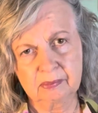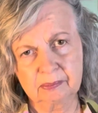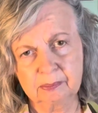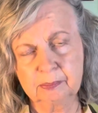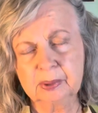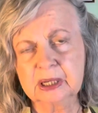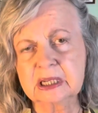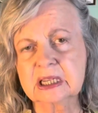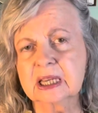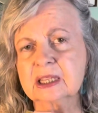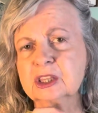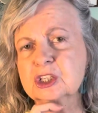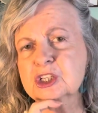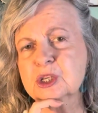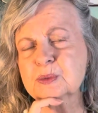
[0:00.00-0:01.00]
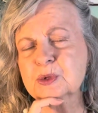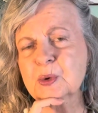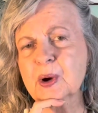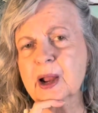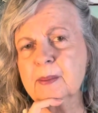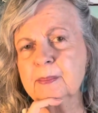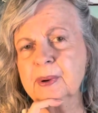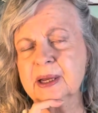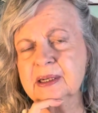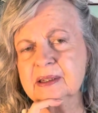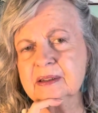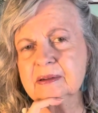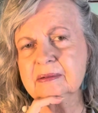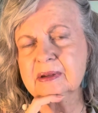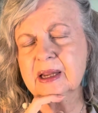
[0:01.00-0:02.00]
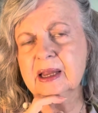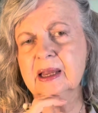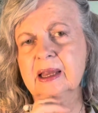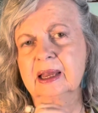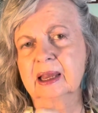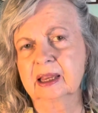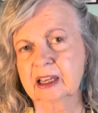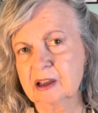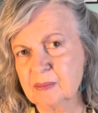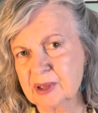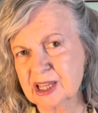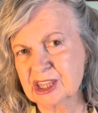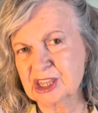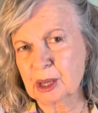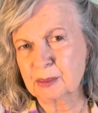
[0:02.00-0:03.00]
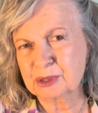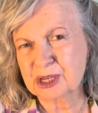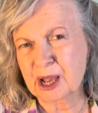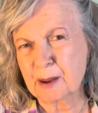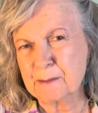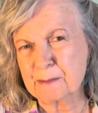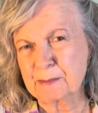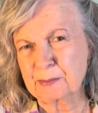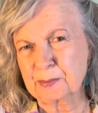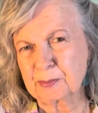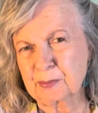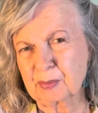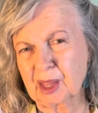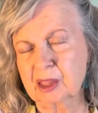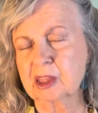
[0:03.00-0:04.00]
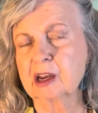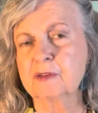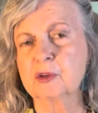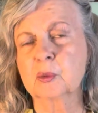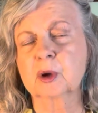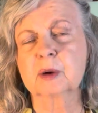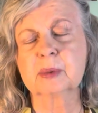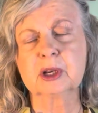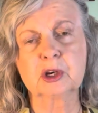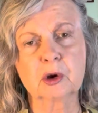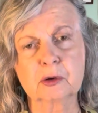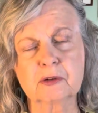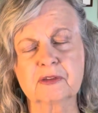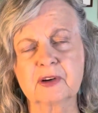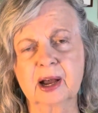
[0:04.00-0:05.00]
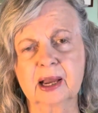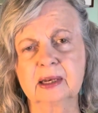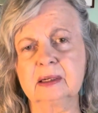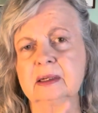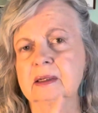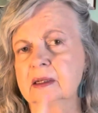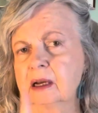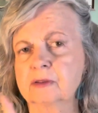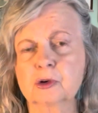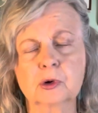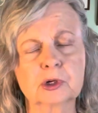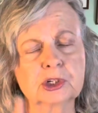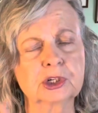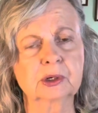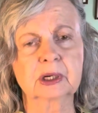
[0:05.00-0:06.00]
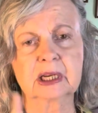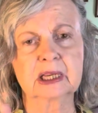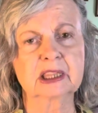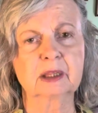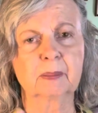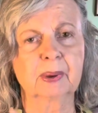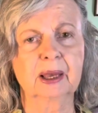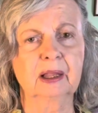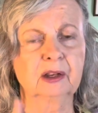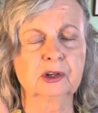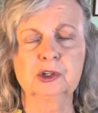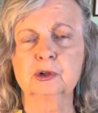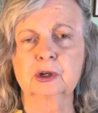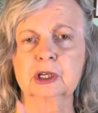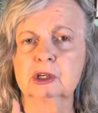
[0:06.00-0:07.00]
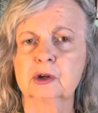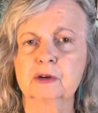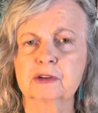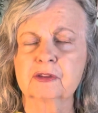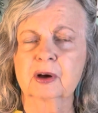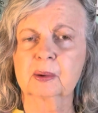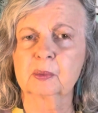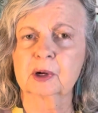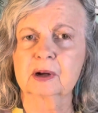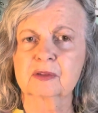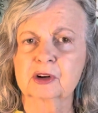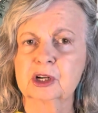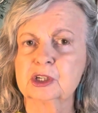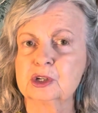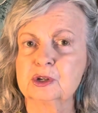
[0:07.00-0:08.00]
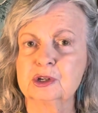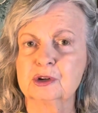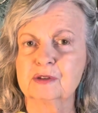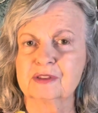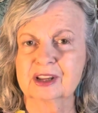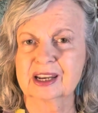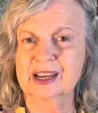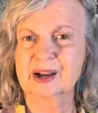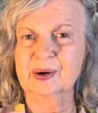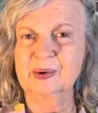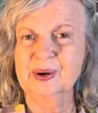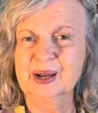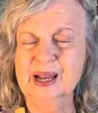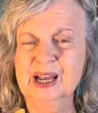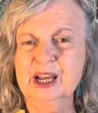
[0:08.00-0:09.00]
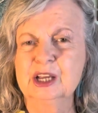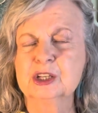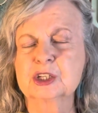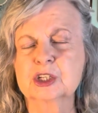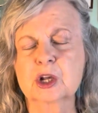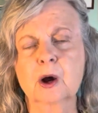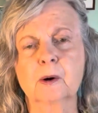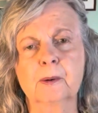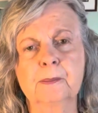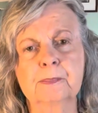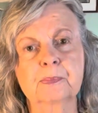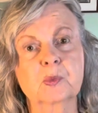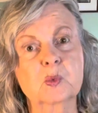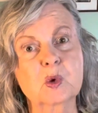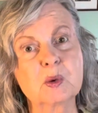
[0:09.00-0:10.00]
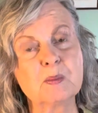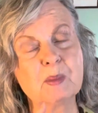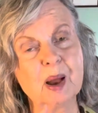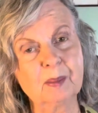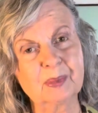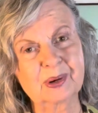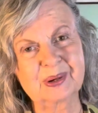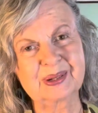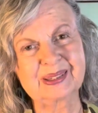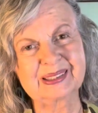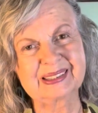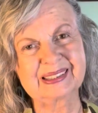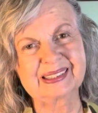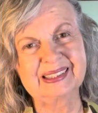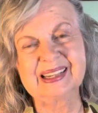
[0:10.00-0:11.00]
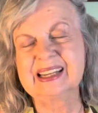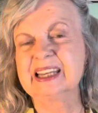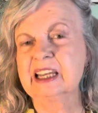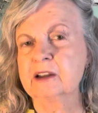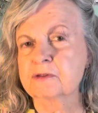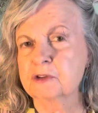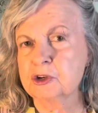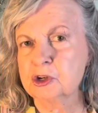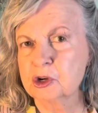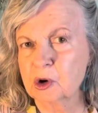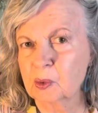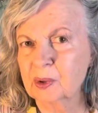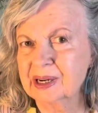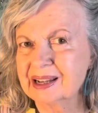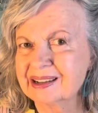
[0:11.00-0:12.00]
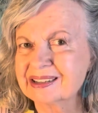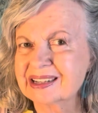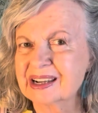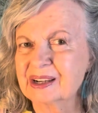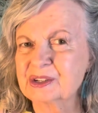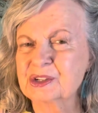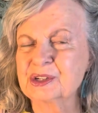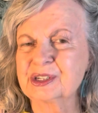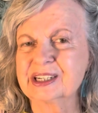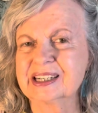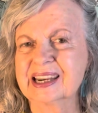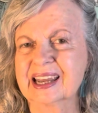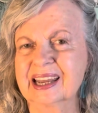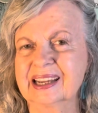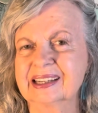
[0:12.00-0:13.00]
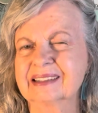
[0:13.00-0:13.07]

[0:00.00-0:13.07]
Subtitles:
please hit the subscribe button and give me a thumbs up. And then if you want to be notified, of course, you can hit the bell and you'll get notified whenever I do a new video. So remember, if no one else tells you today,